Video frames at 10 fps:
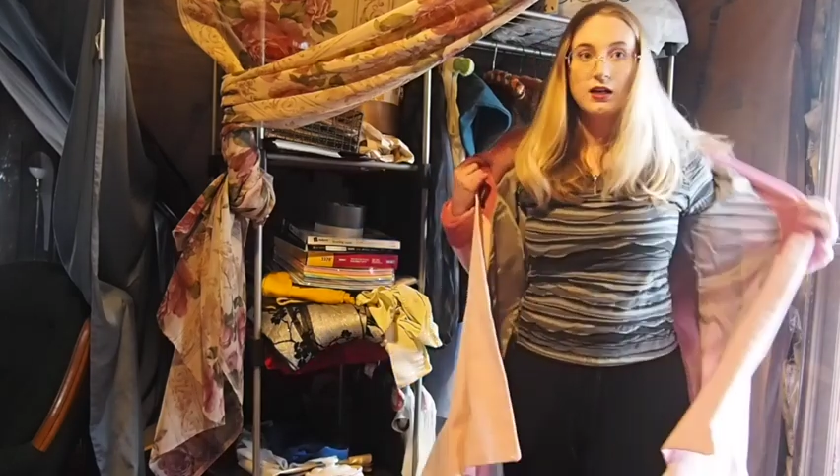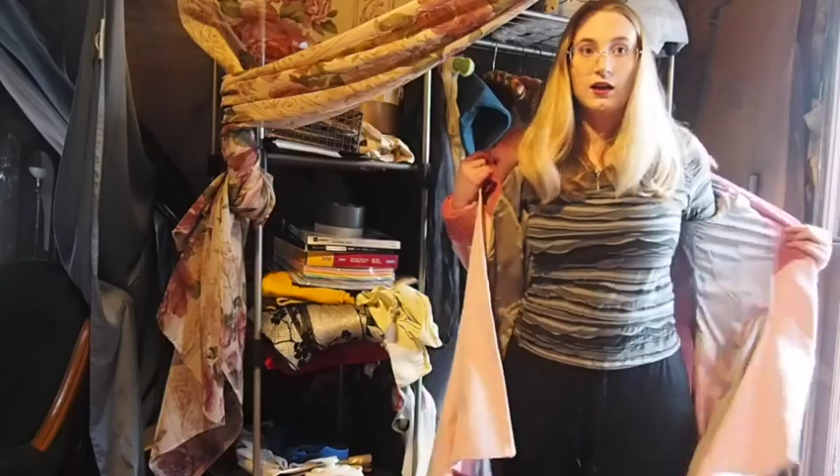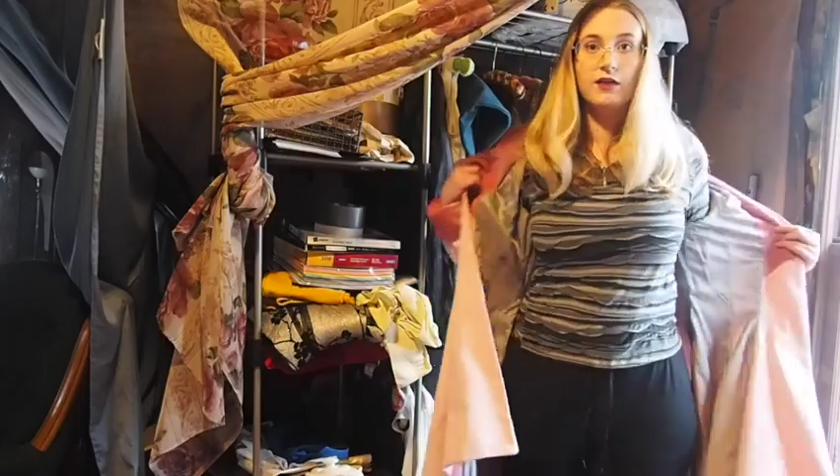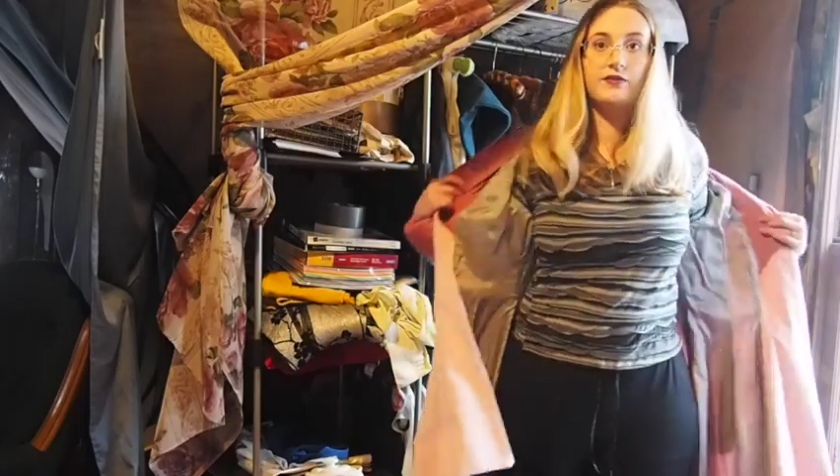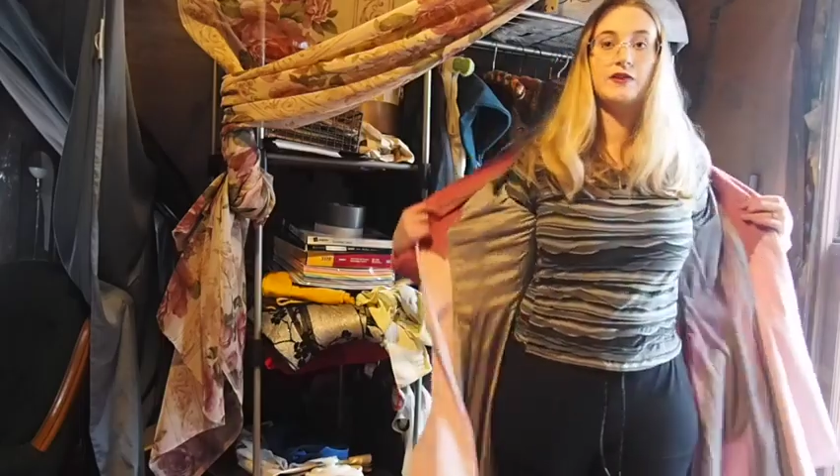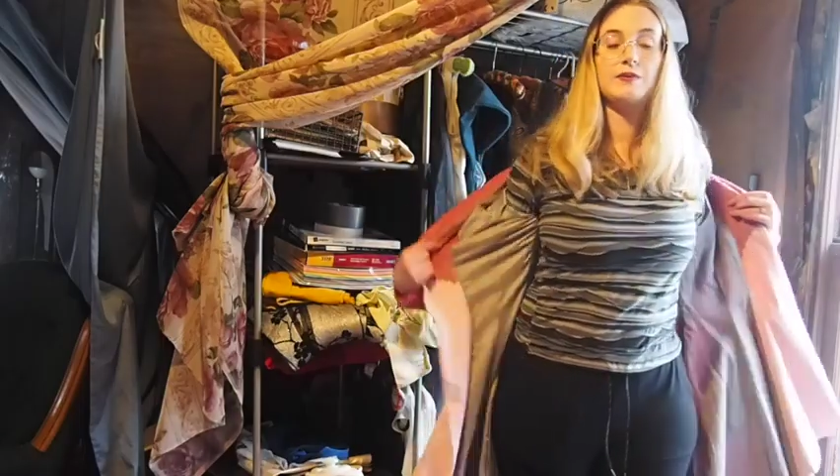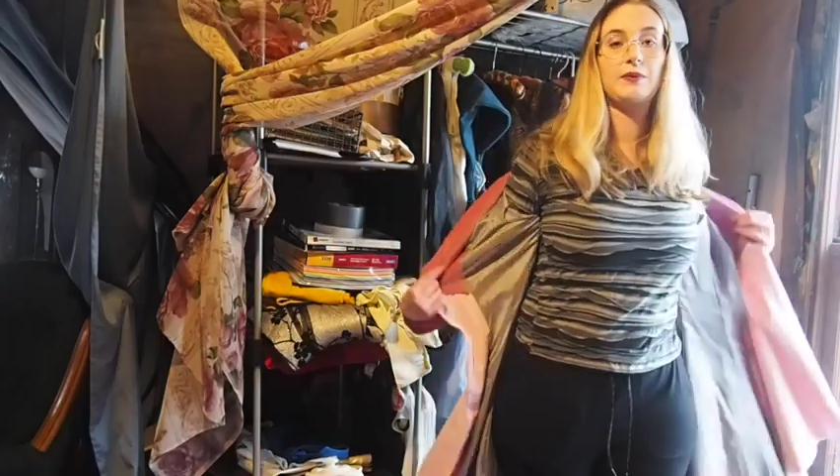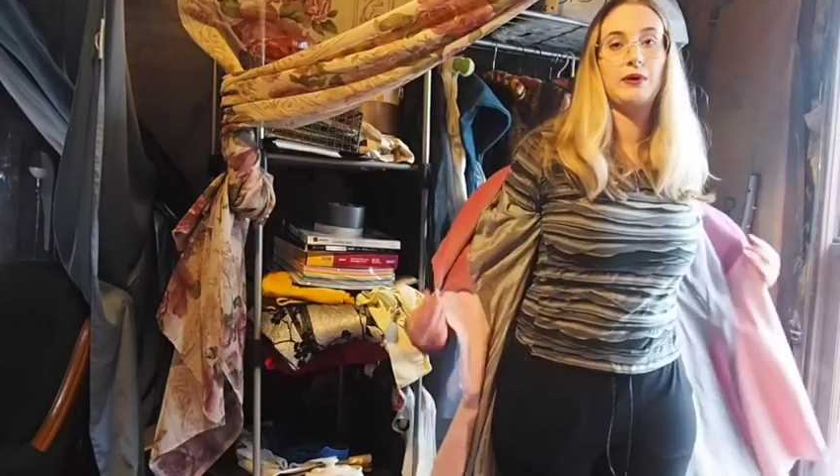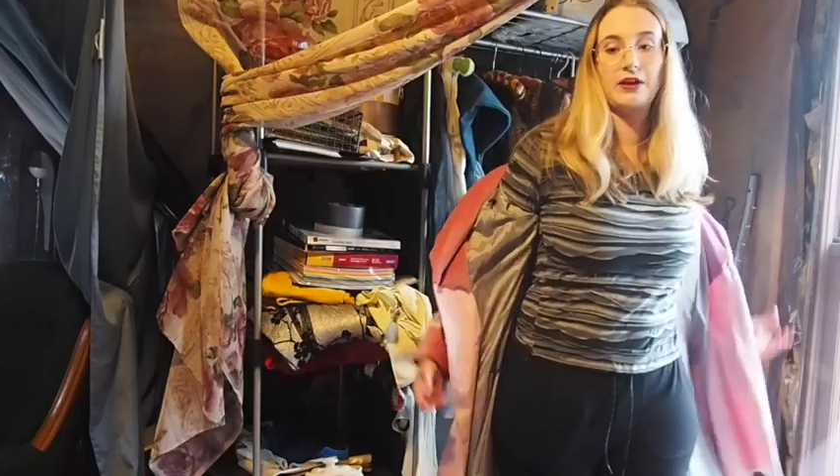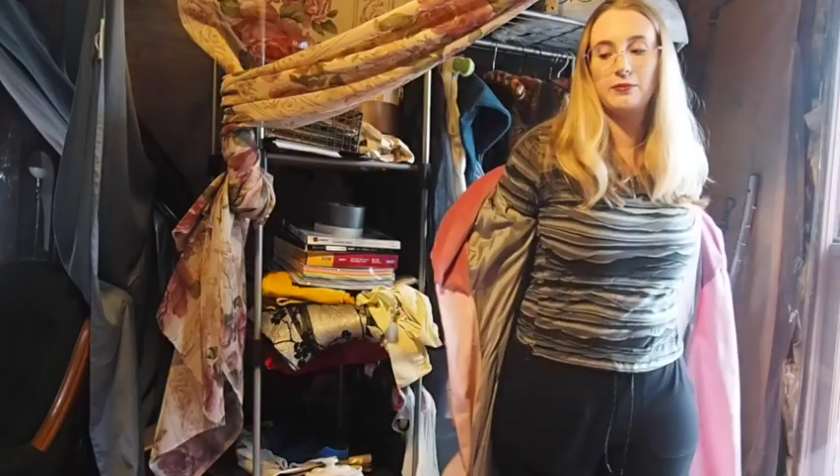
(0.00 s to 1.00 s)
on Facebook
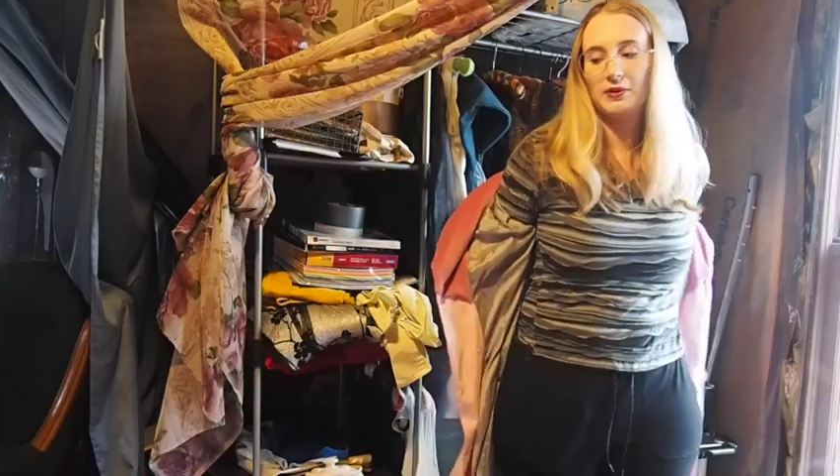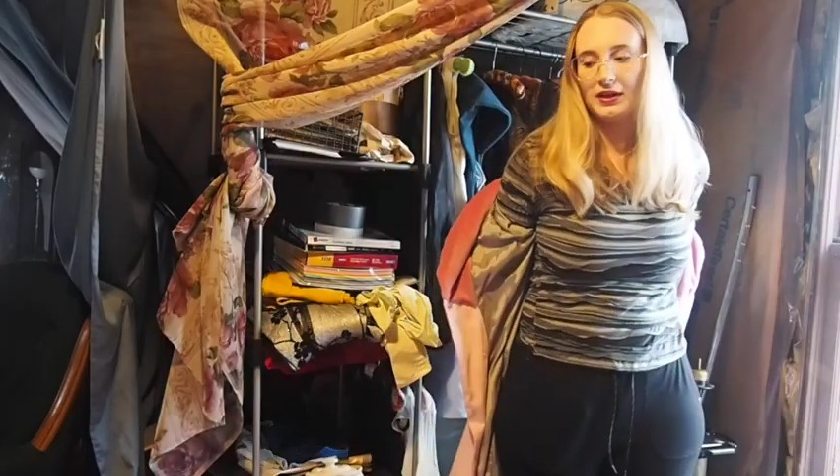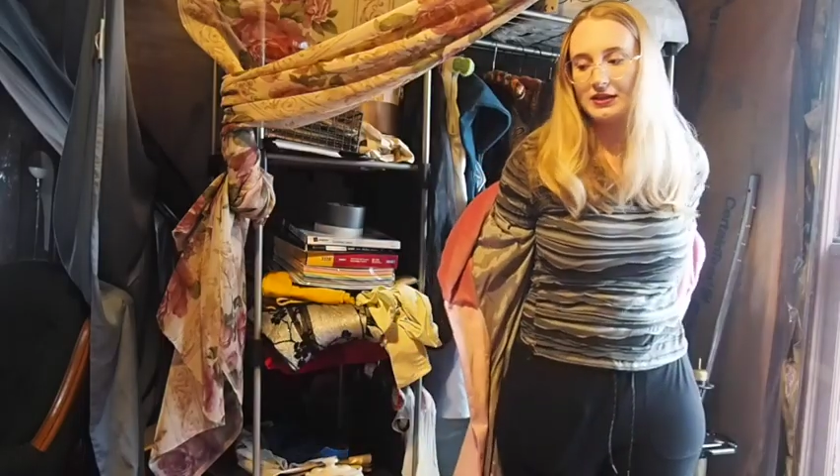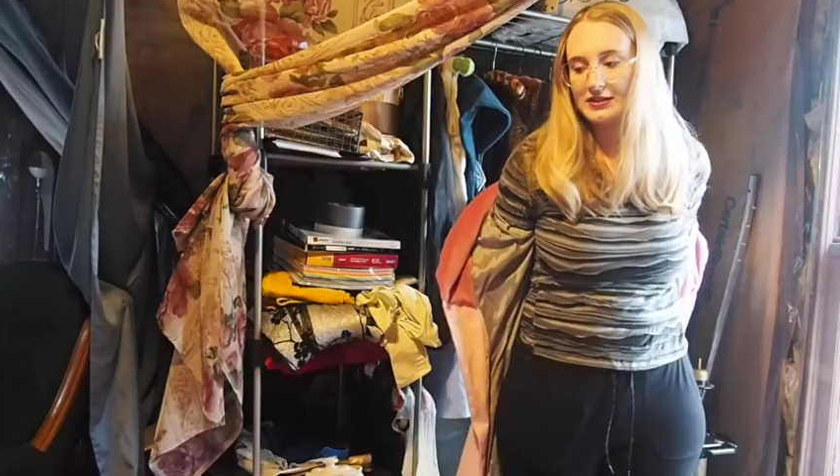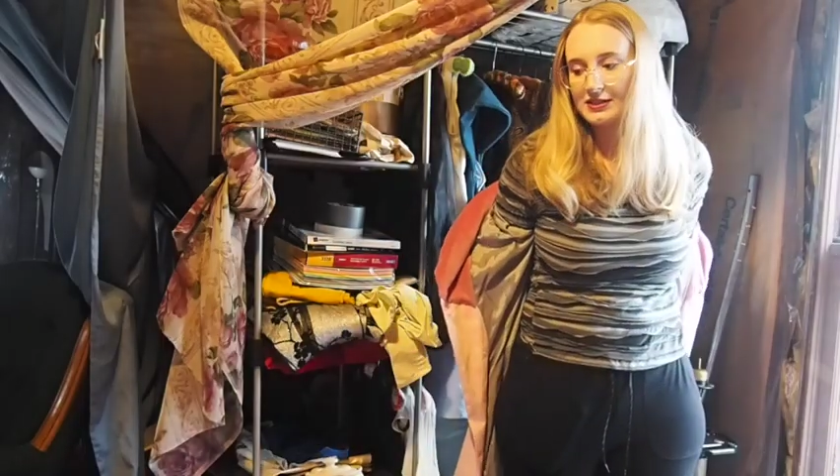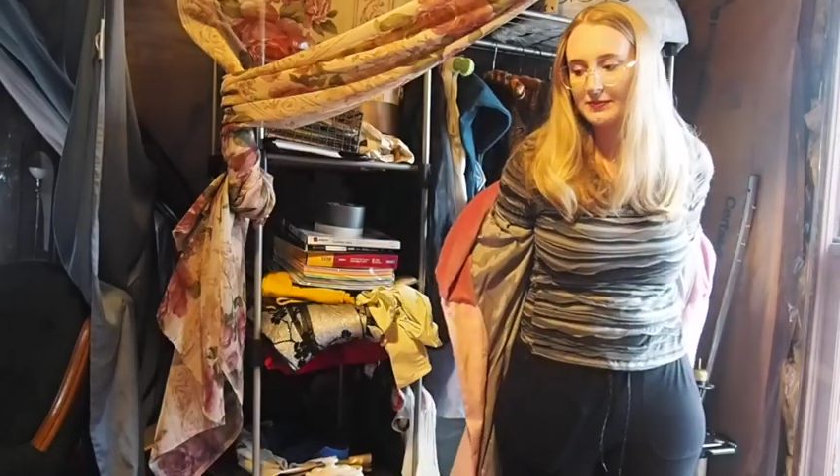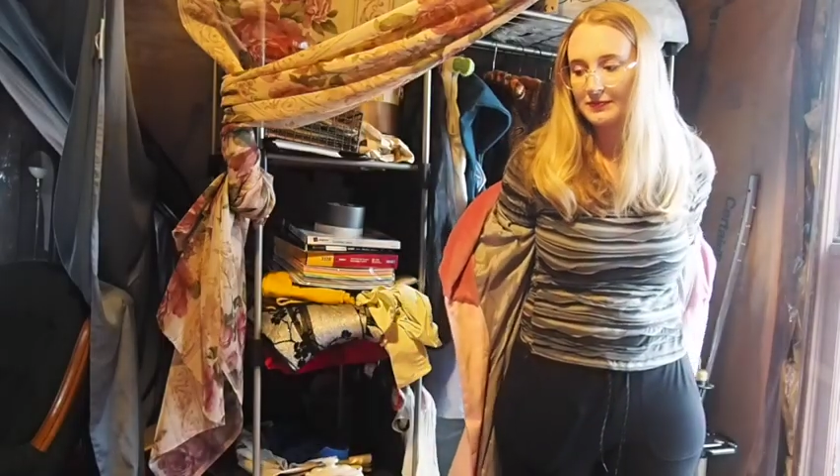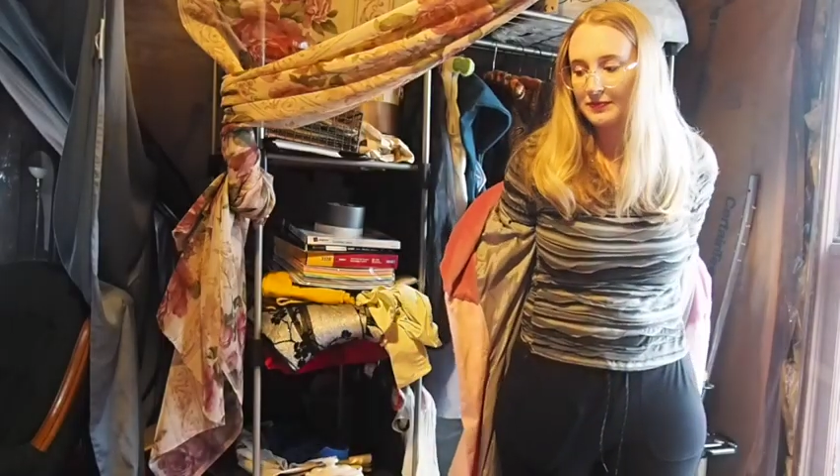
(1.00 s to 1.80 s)
Marketplace.